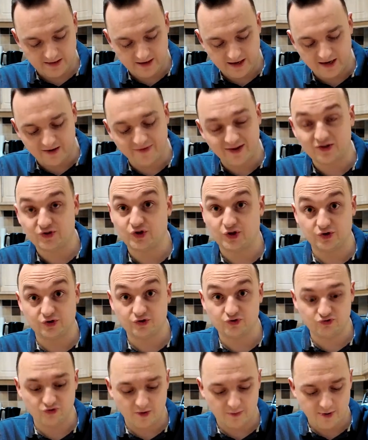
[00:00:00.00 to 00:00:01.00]
And eventually it
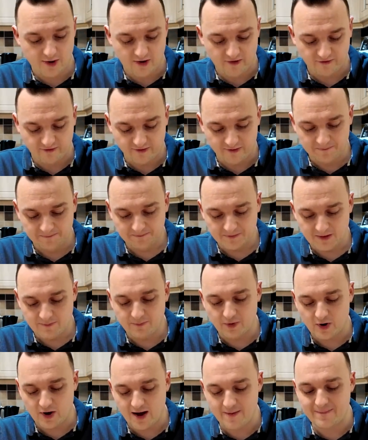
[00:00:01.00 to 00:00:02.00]
does drop off.
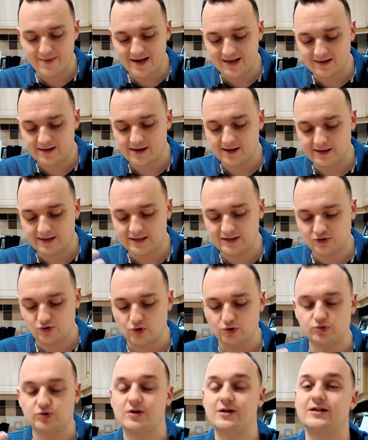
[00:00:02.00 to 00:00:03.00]
But, I mean, it's
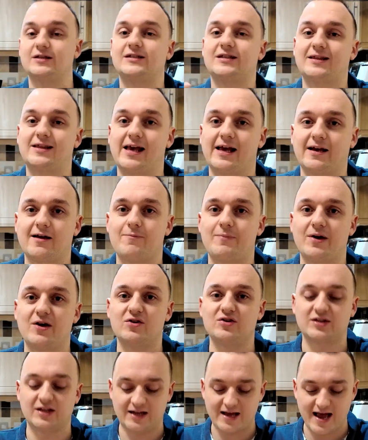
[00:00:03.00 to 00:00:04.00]
good that it's thick,
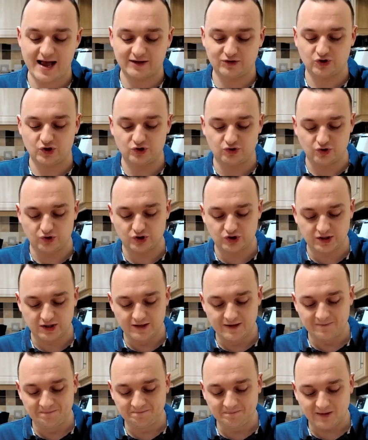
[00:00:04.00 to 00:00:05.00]
because then it actually does
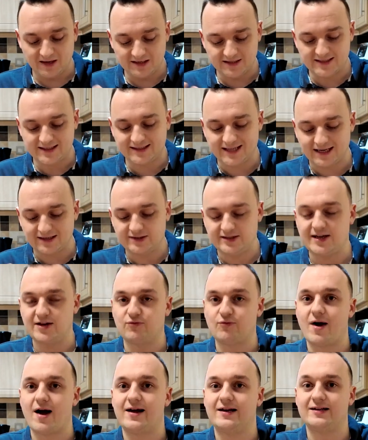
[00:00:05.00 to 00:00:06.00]
stick to your
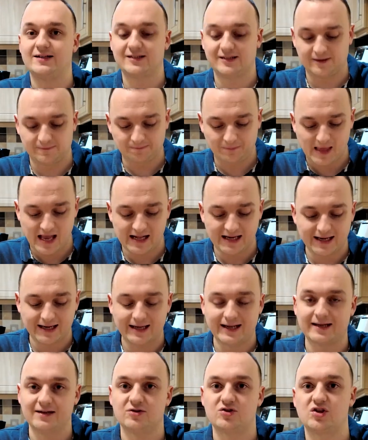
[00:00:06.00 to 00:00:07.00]
rice. And it
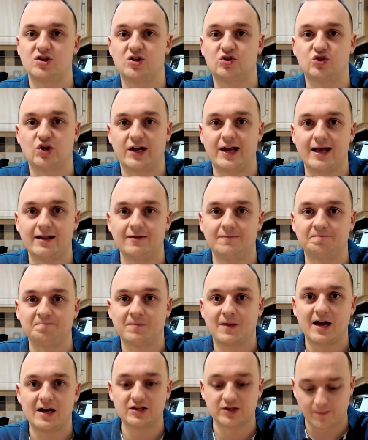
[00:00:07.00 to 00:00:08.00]
clings to the chicken,
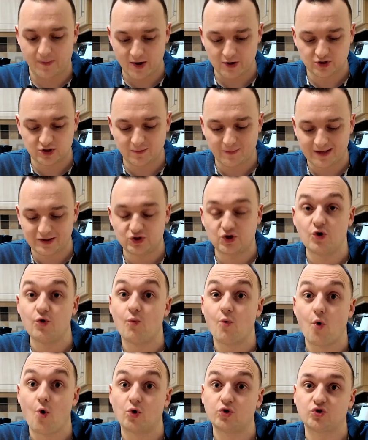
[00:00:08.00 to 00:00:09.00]
as opposed to being too
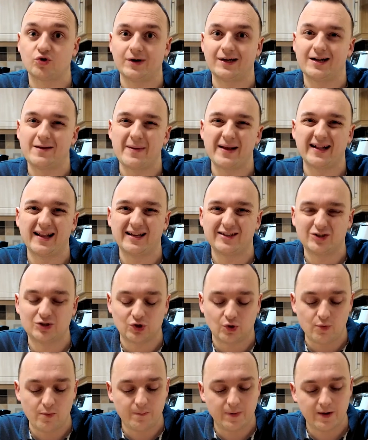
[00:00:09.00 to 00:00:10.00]
watery and a bit like
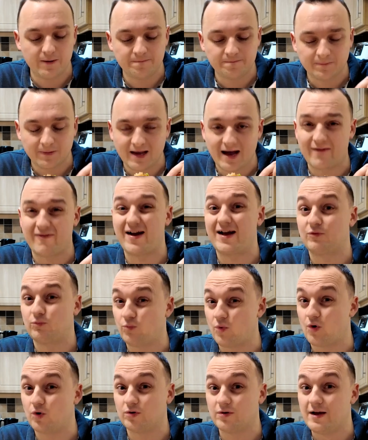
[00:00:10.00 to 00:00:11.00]
soup. I've had
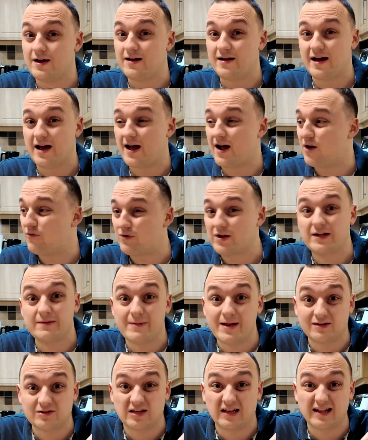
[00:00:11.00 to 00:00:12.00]
ready
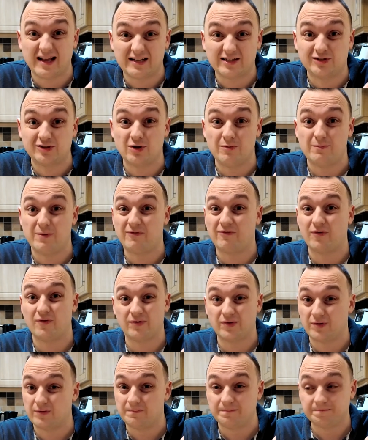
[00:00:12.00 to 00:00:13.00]
meals that are like soup before,
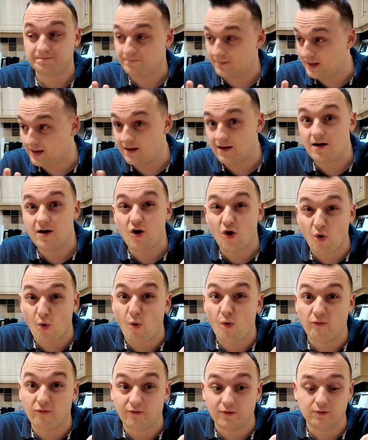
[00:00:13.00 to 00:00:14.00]
and they're
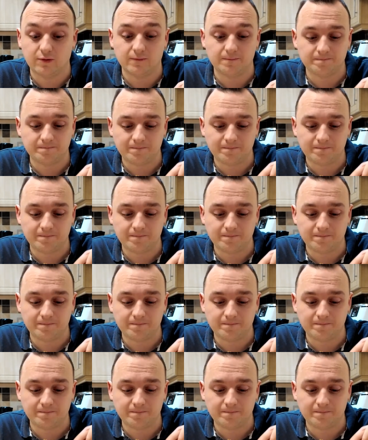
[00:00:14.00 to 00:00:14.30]
awful.